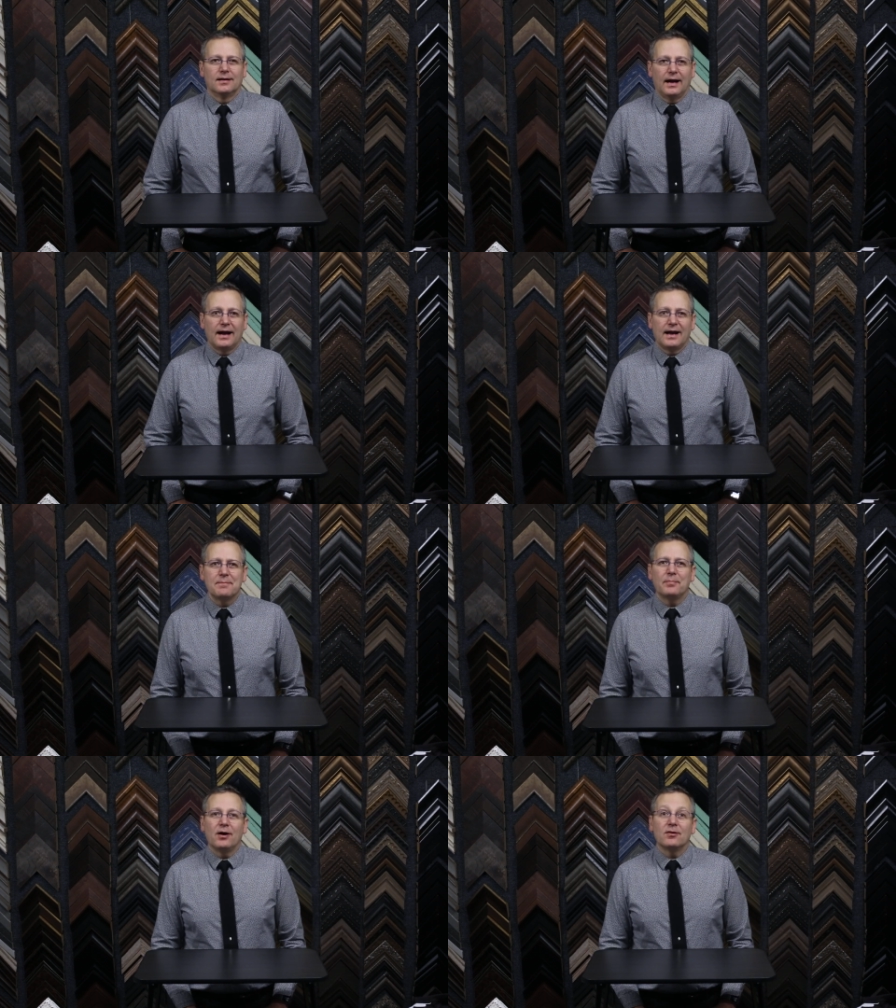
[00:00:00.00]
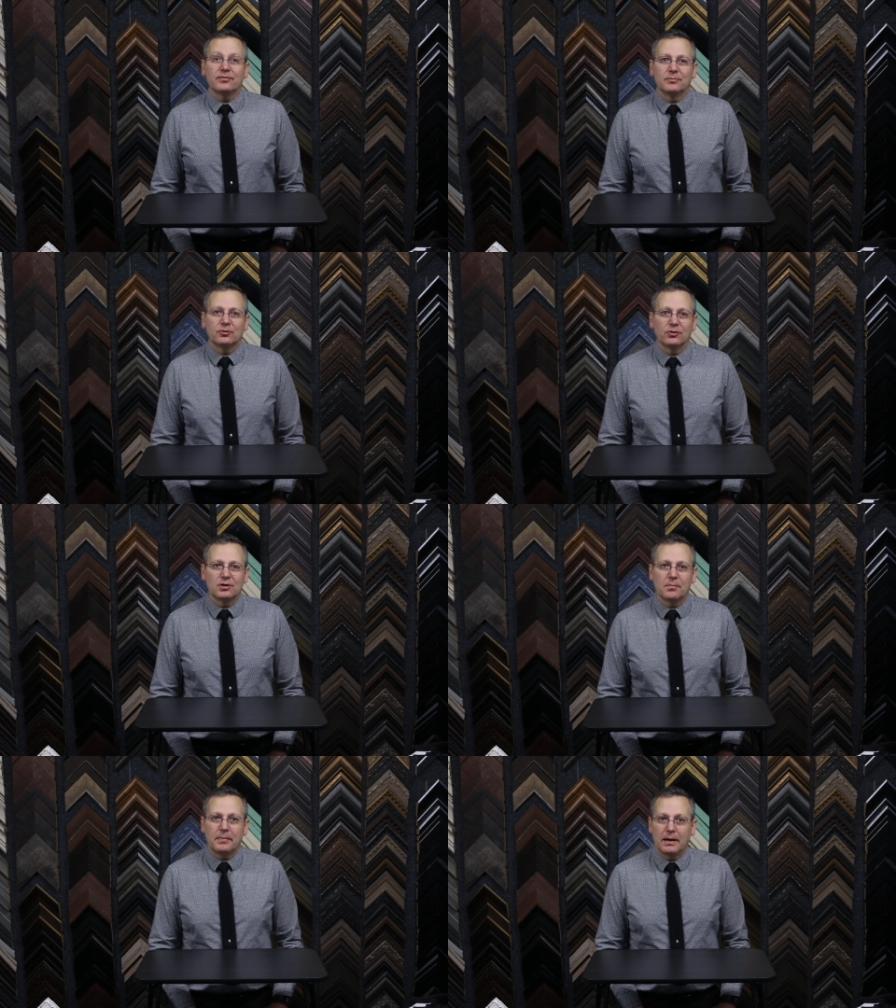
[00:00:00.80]
Hi, I'm Paul from
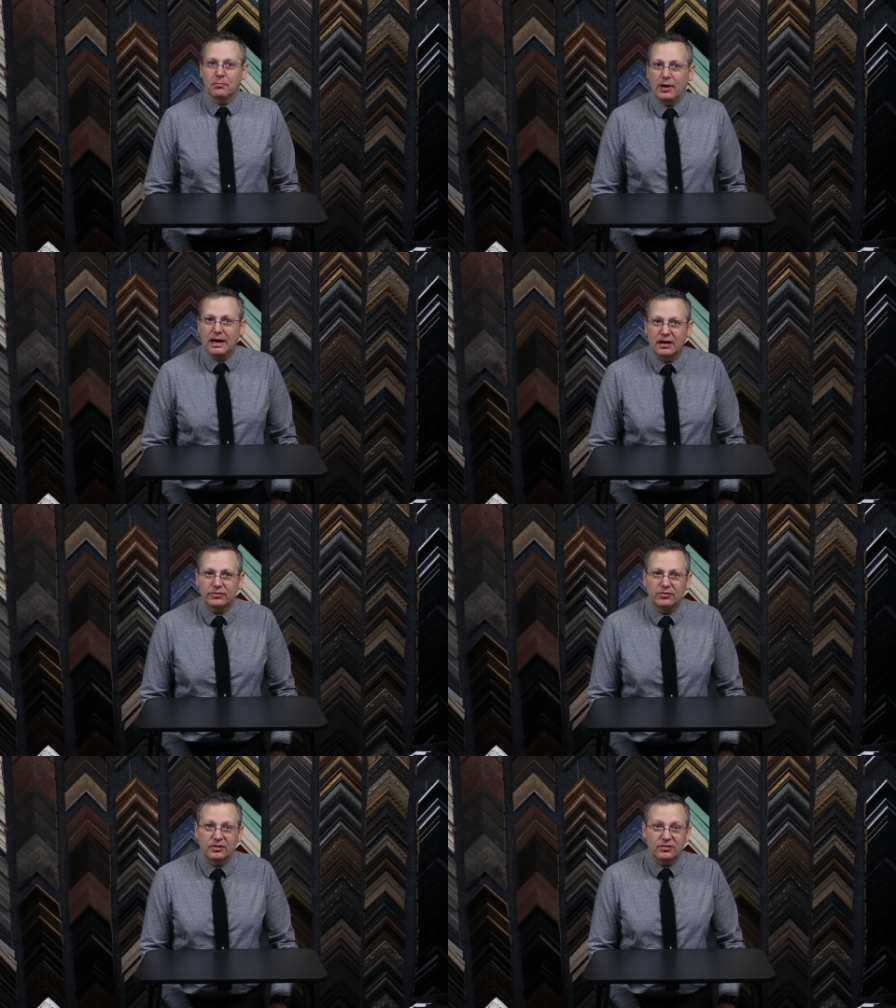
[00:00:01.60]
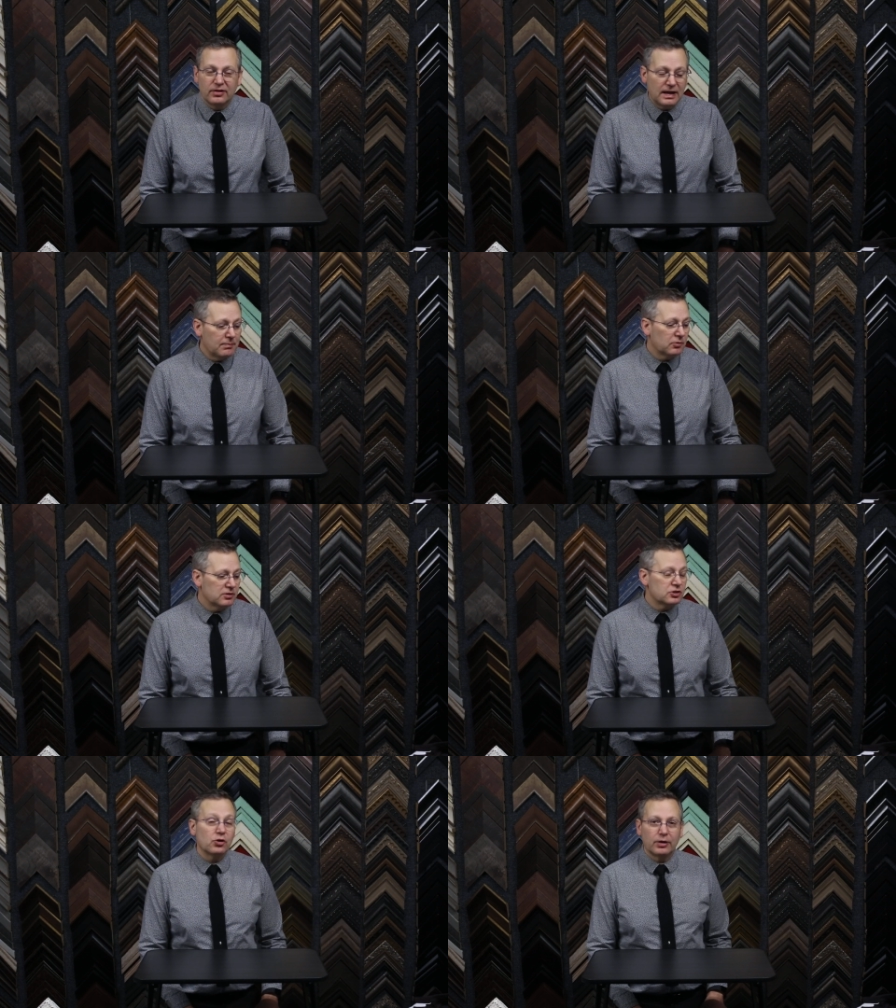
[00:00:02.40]
Trillium Pet Products, and today I'm
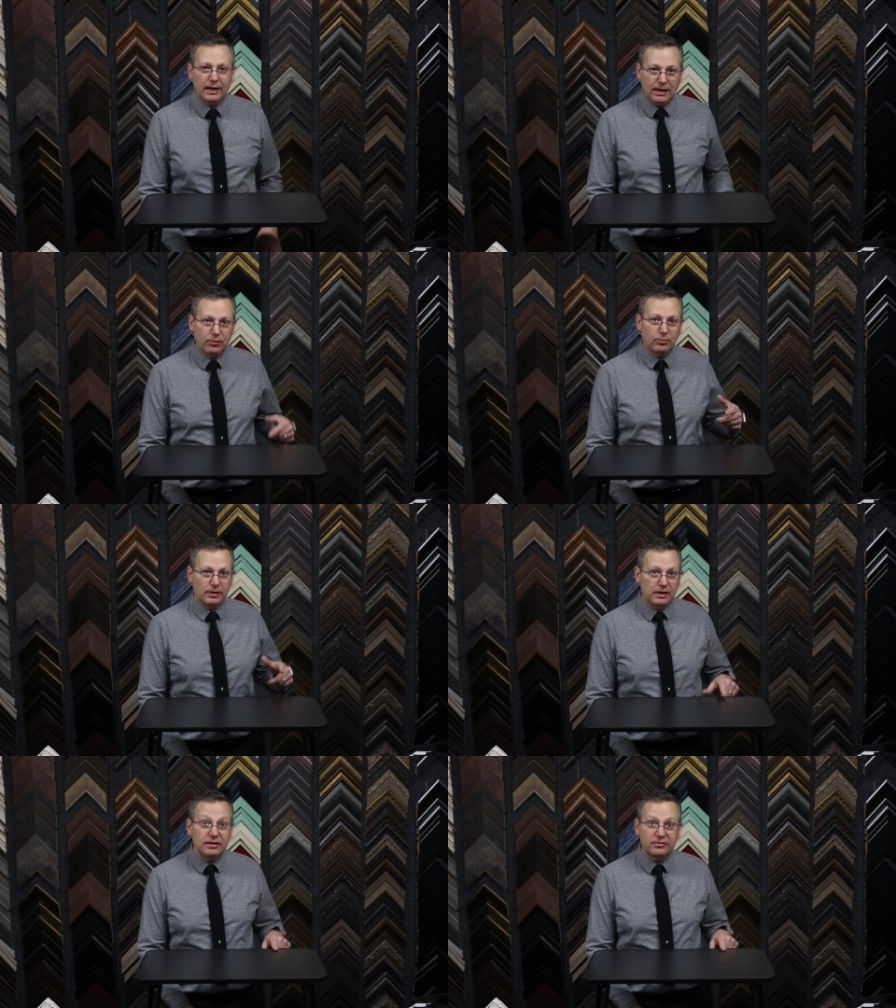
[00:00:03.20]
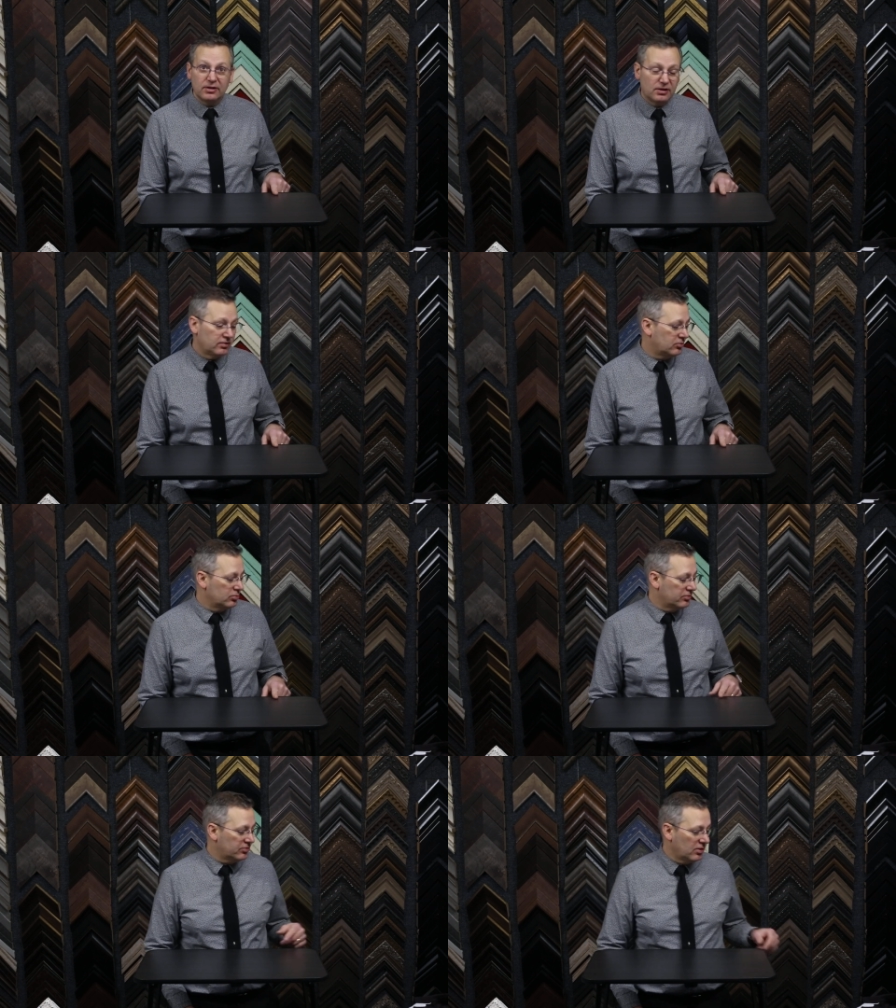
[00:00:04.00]
going to show you how easy it is
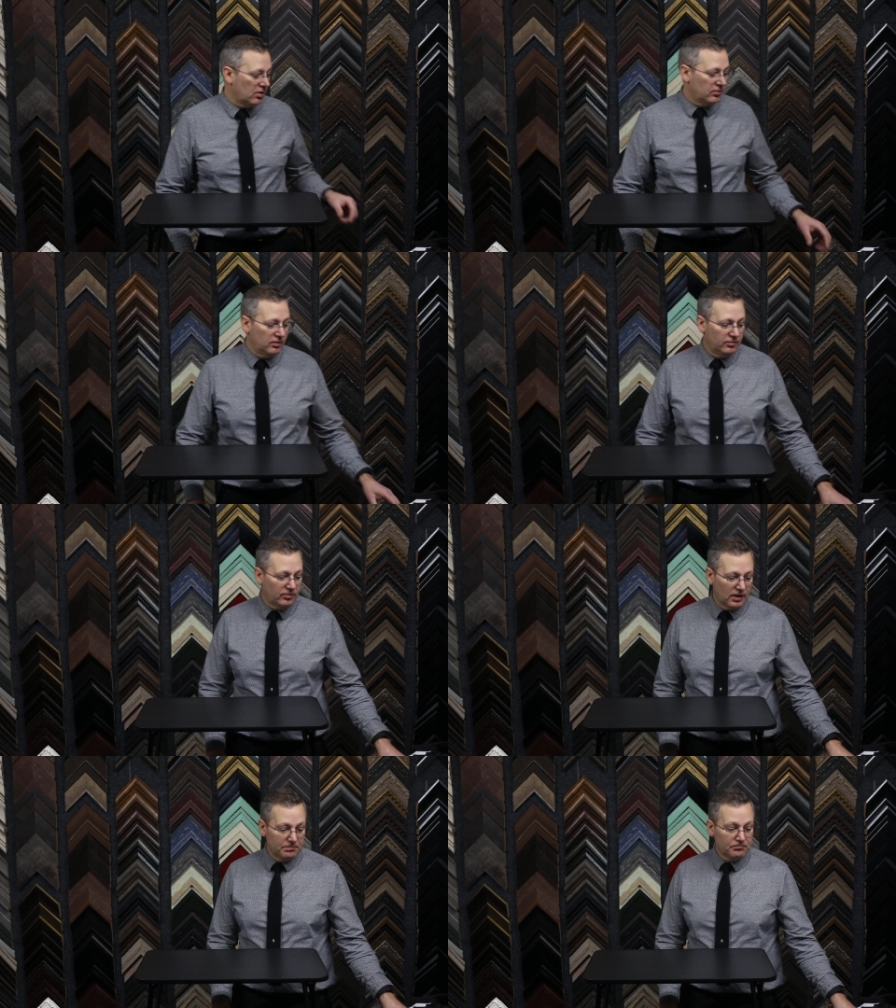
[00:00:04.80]
to install these